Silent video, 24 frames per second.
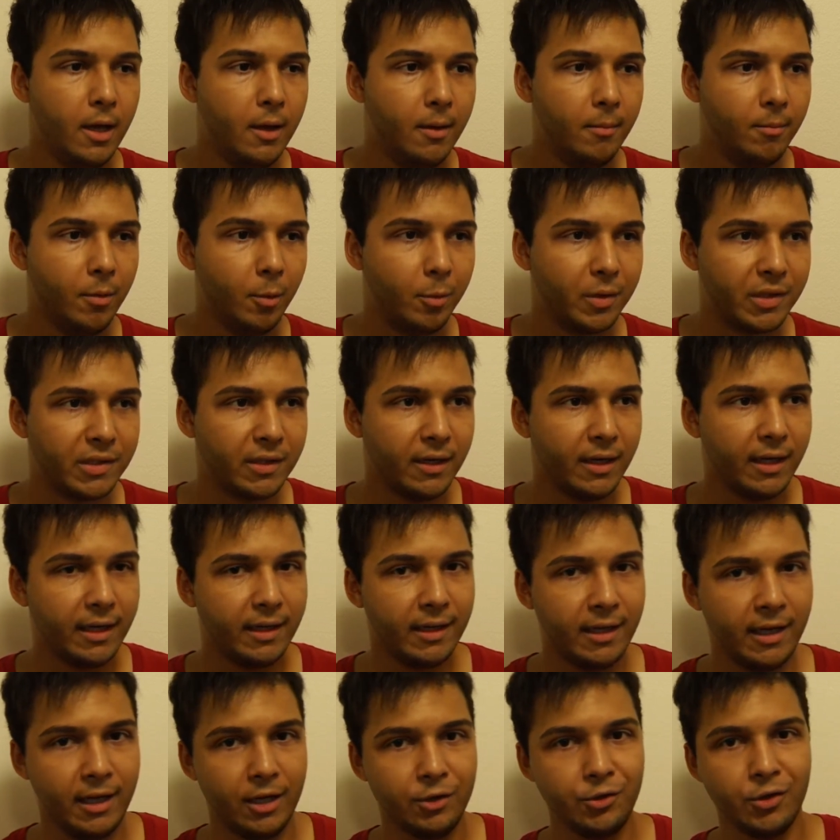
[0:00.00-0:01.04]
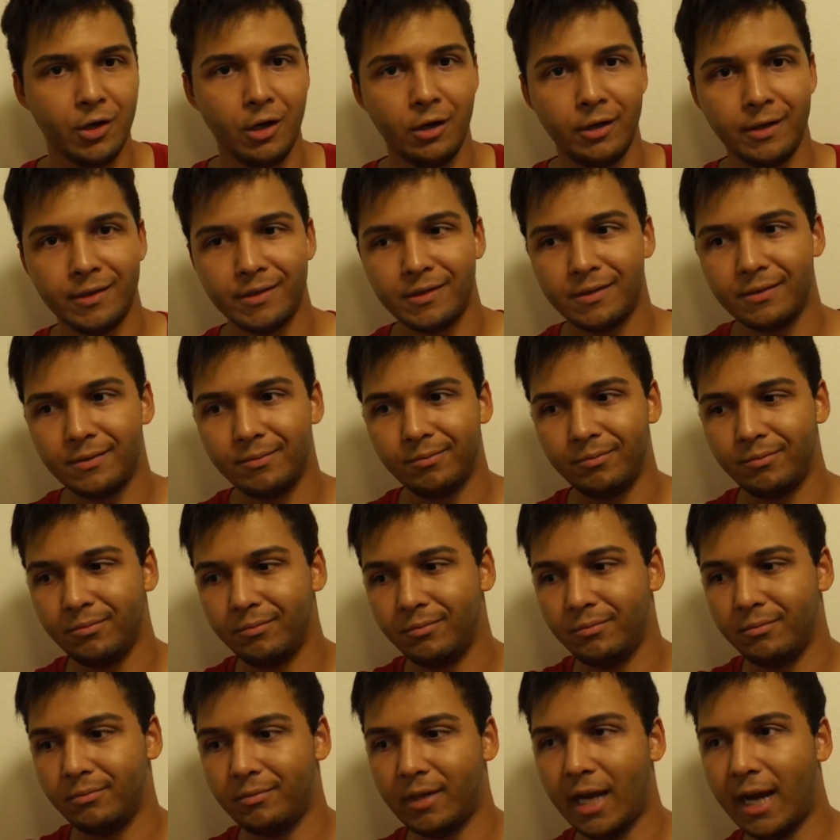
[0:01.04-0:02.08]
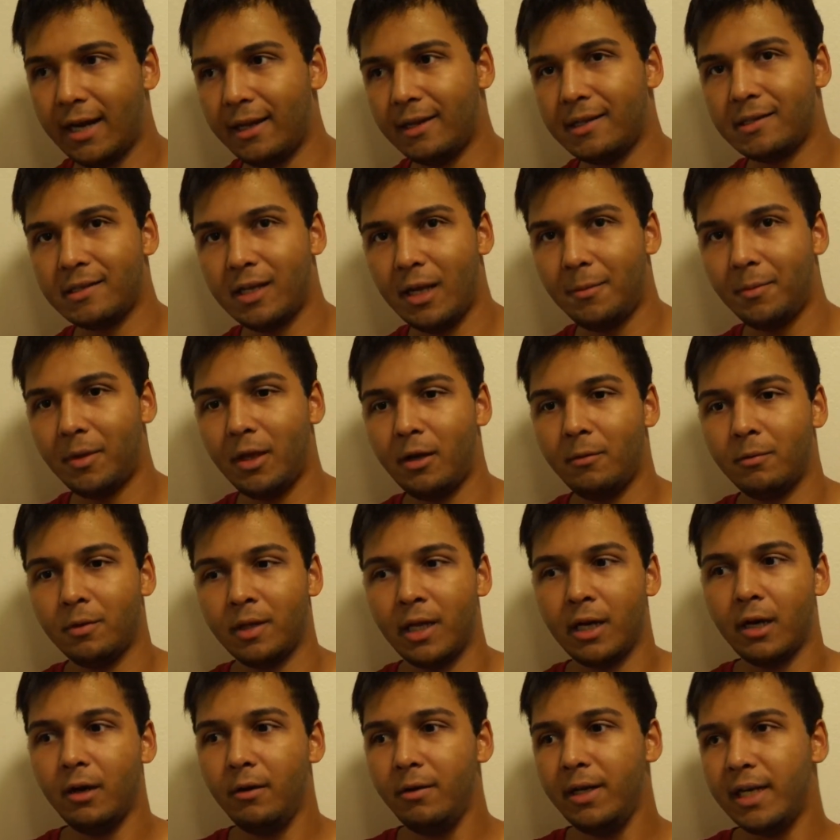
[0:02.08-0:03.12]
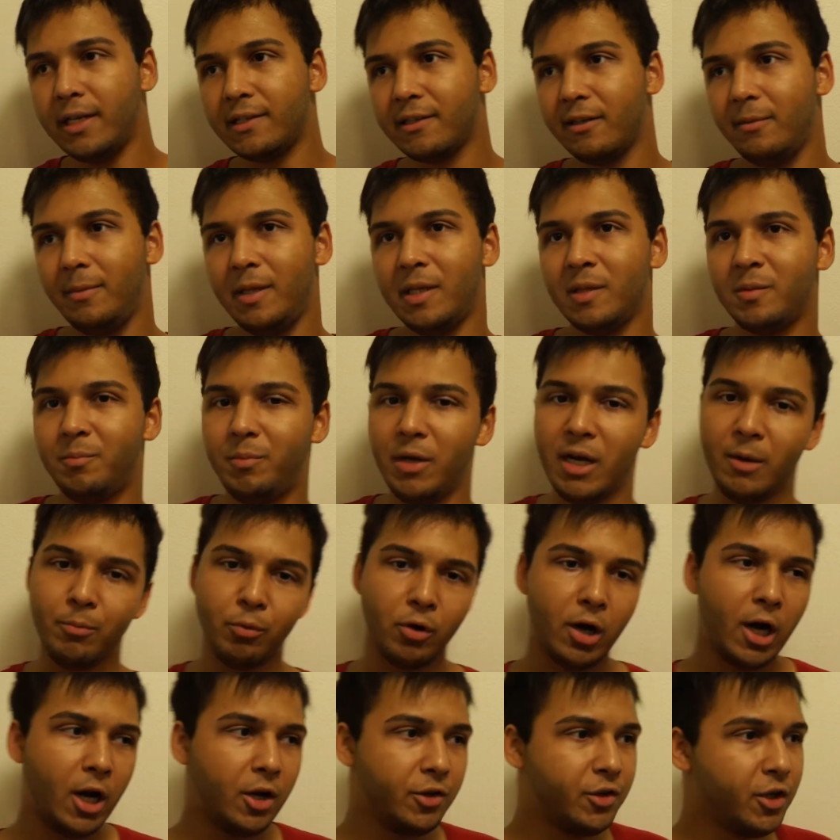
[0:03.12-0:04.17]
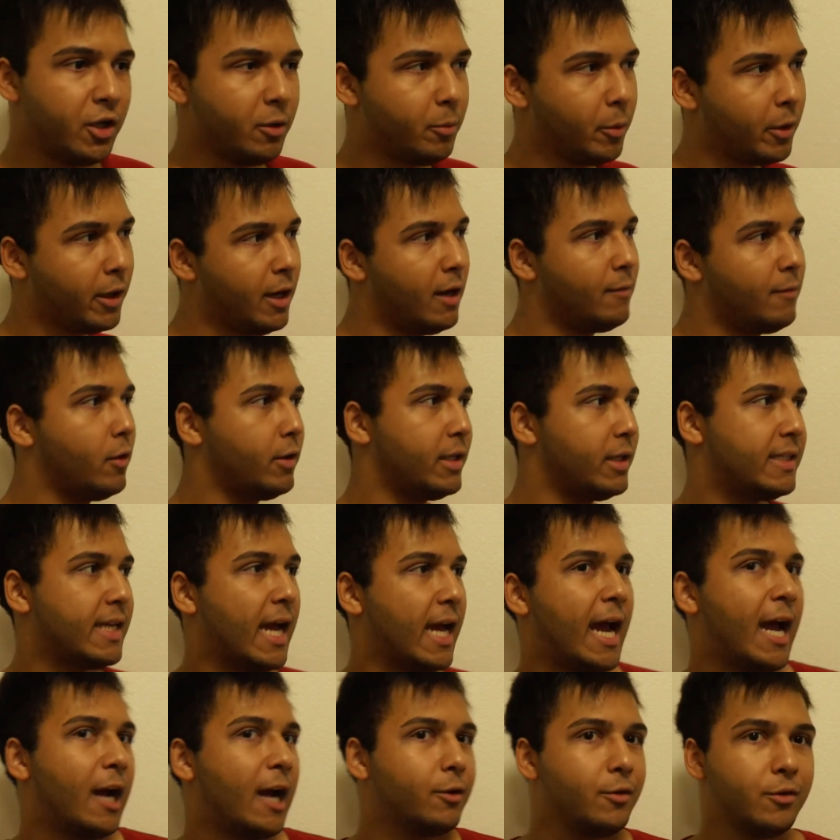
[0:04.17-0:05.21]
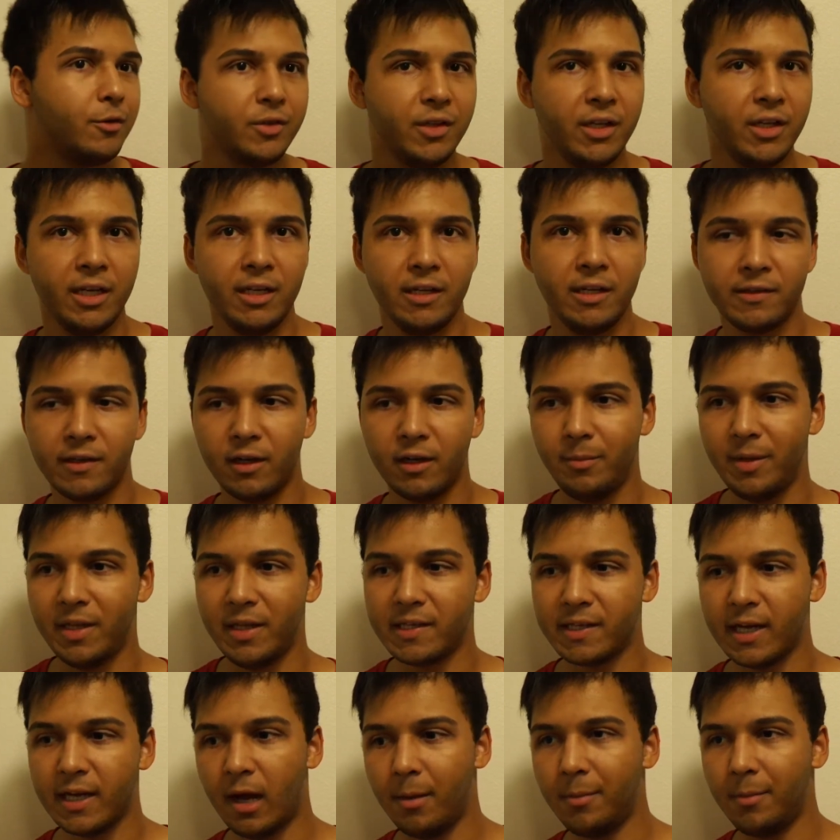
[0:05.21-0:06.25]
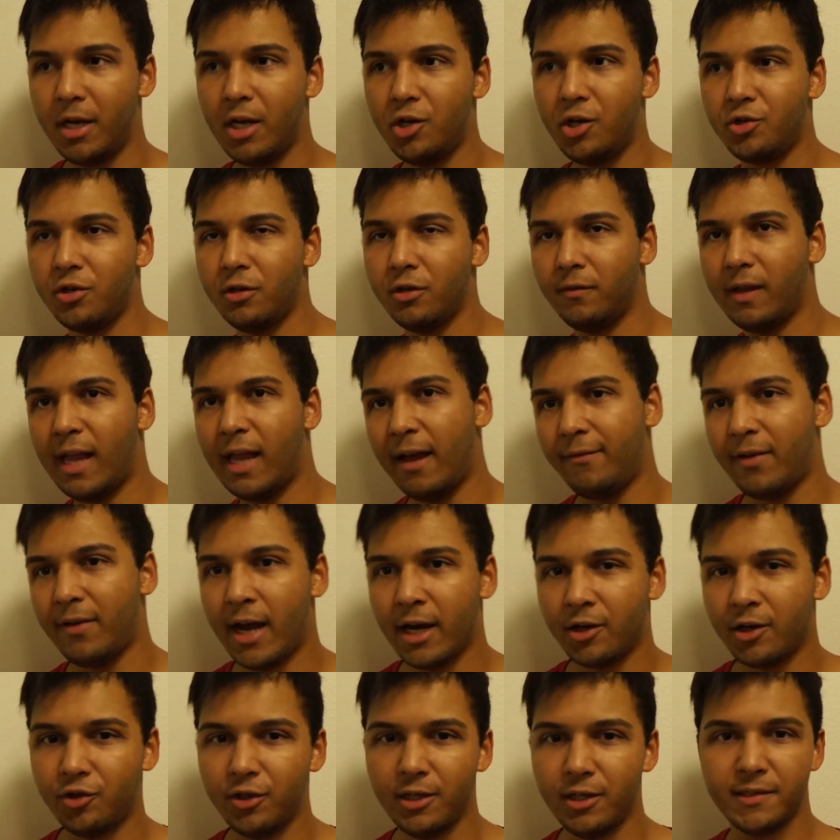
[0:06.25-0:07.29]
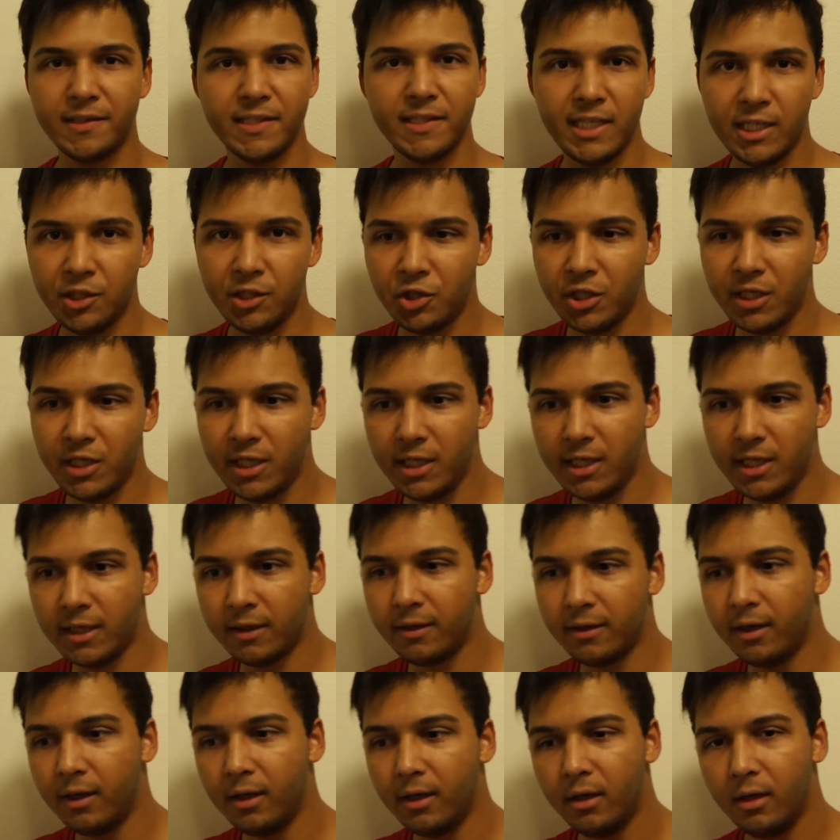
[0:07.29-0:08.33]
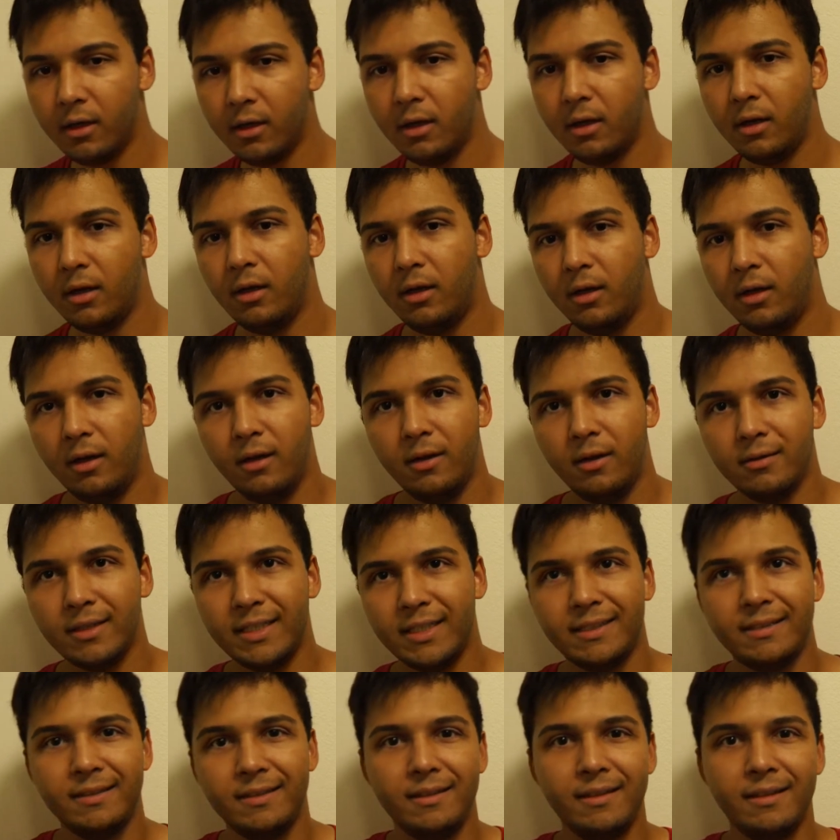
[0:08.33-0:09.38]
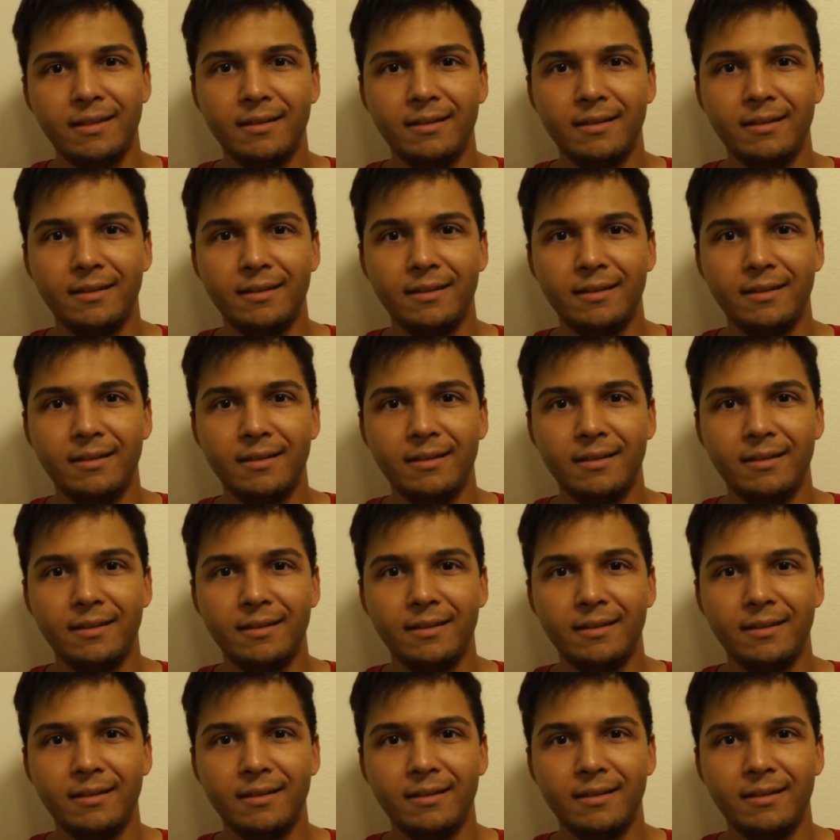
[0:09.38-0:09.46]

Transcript: But with Sonic the Hedgehog, it's kind of the same thing. We're like, oh yeah, it's going to be this big project. We're going to have all these actors in it. It's going to be this combination of live action and CG and like,